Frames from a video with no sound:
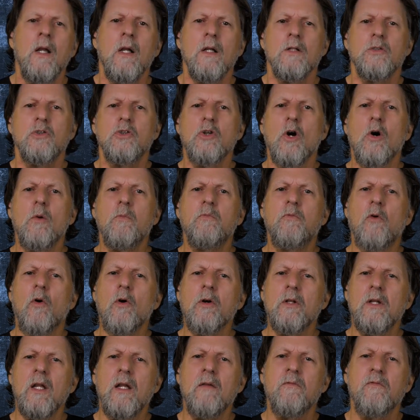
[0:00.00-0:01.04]
Job
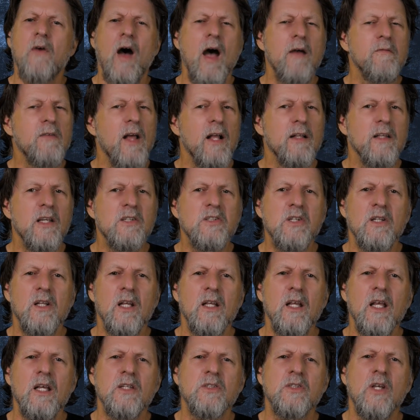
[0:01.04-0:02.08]
14:5, now listen to
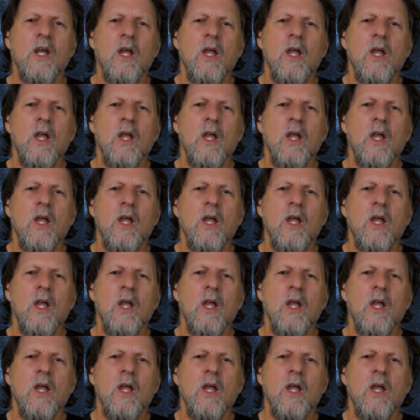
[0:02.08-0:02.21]
this.